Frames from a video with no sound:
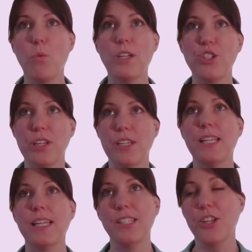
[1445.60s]
which
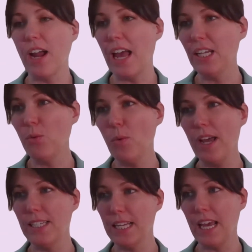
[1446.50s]
is there any
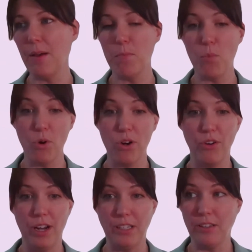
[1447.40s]
way to get more
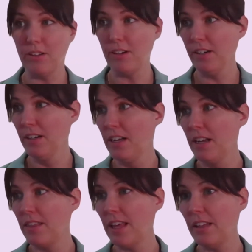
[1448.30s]
granular
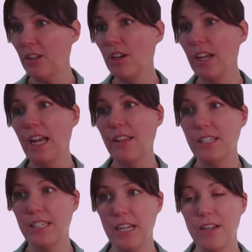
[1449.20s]
than looking at
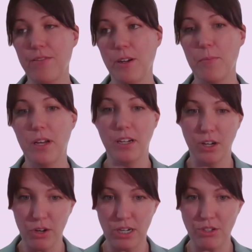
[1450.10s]
the data from a
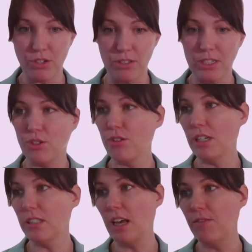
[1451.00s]
congressional
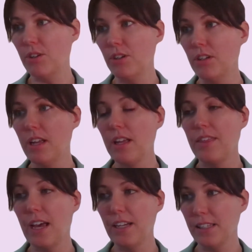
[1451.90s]
district level?
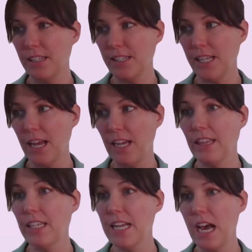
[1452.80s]
That is to say,
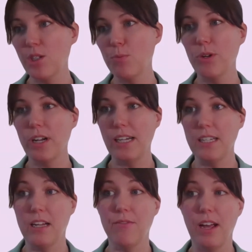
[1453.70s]
can the dashboard
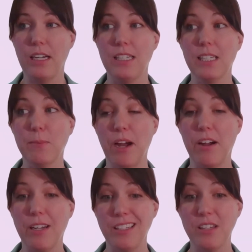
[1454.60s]
identify
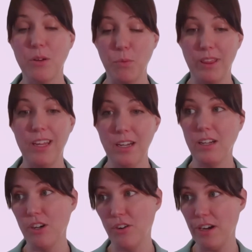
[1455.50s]
disparities within a
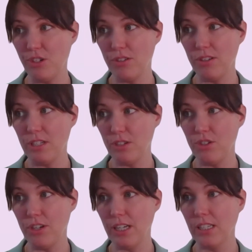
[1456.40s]
congressional
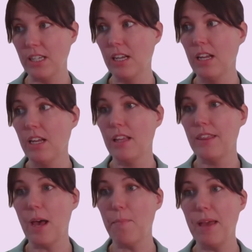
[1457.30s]
district
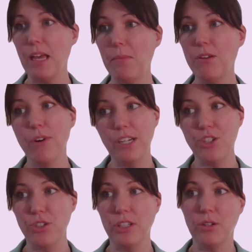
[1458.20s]
that may be
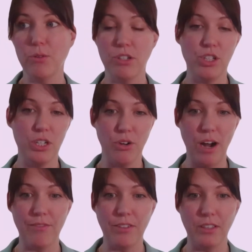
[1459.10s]
racially or
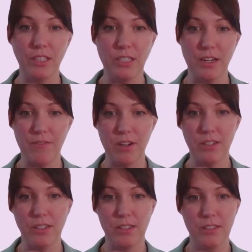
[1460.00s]
geographically
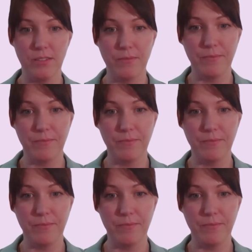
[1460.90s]
diverse?